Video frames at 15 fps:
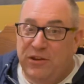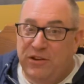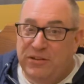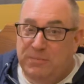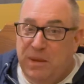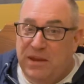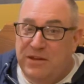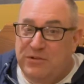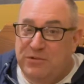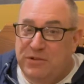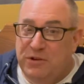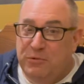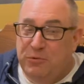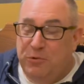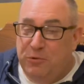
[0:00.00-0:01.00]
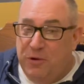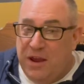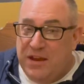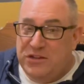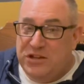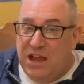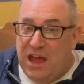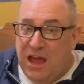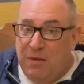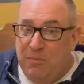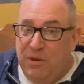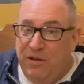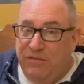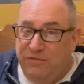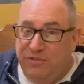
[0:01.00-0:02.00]
been doing a great job
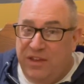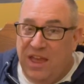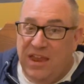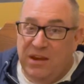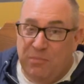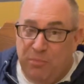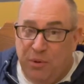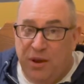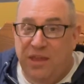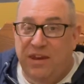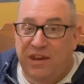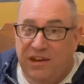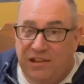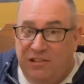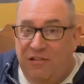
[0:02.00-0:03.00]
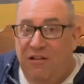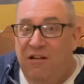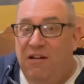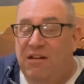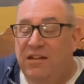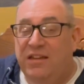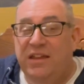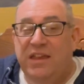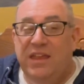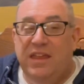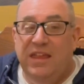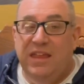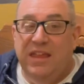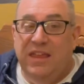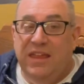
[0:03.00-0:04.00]
of kind of bringing it along
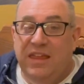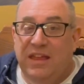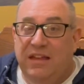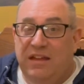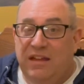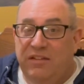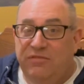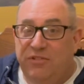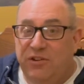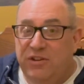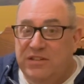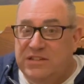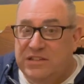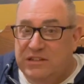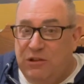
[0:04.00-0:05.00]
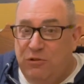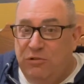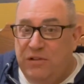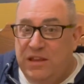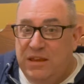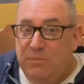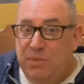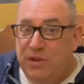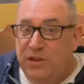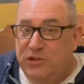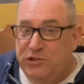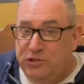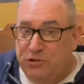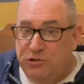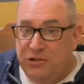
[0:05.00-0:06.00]
very slowly but
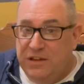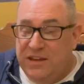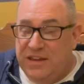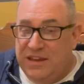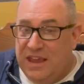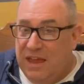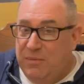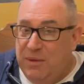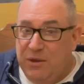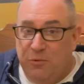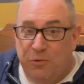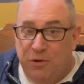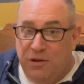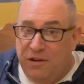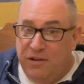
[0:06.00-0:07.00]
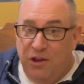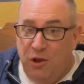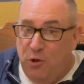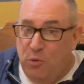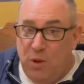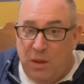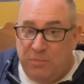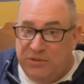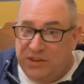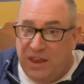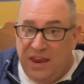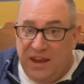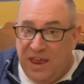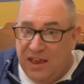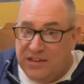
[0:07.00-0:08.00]
surely. I mean, we're no
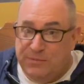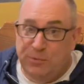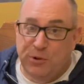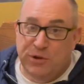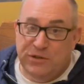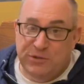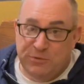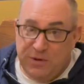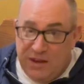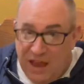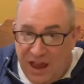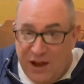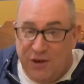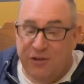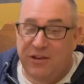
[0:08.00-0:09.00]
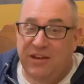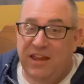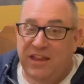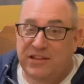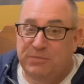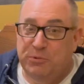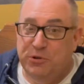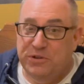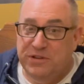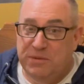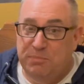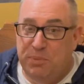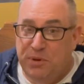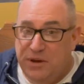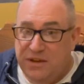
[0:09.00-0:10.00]
website experts. We hired an expert to
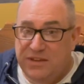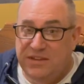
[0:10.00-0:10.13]
put it